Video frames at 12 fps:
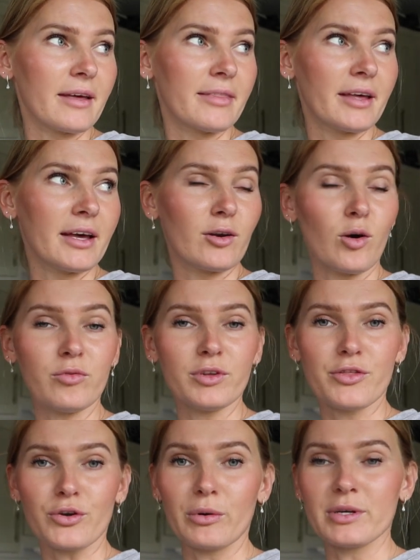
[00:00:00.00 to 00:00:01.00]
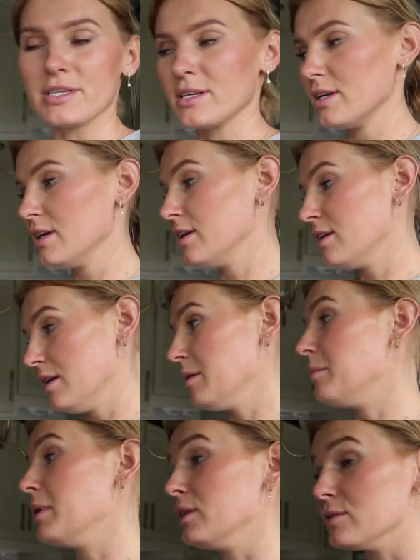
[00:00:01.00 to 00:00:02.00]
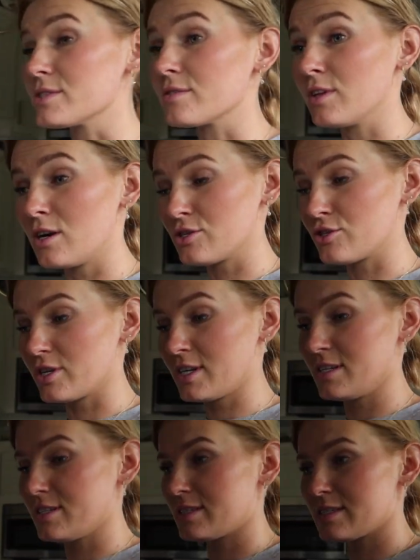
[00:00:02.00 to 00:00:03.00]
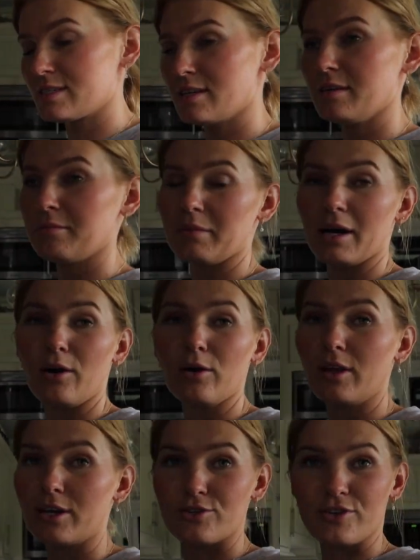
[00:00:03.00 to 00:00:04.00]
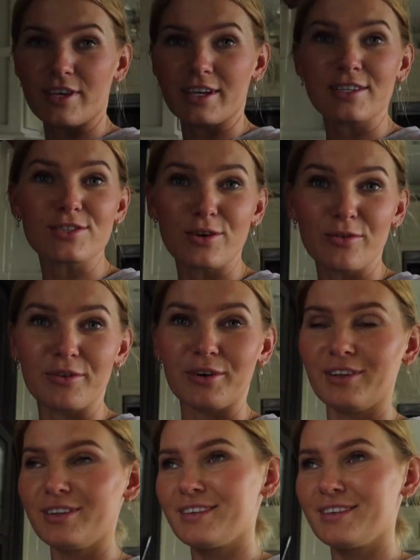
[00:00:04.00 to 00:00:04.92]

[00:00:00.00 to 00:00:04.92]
and then hopefully throw in my loads of laundry because my whole laundry thing is so full.